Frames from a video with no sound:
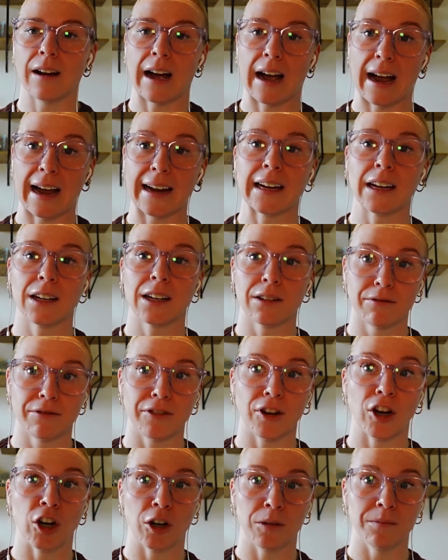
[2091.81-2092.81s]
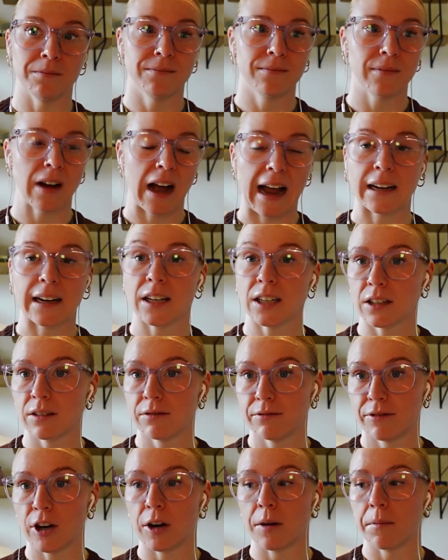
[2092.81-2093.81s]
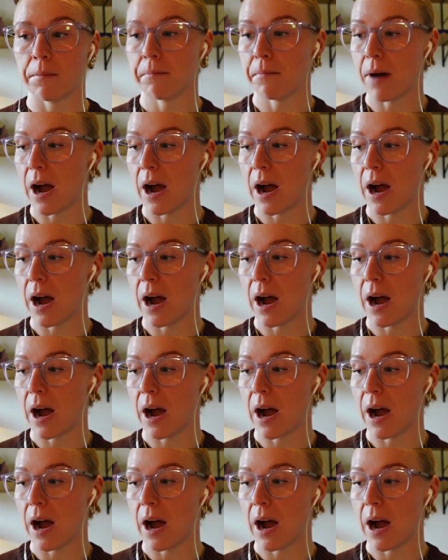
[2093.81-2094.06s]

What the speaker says: I can confirm.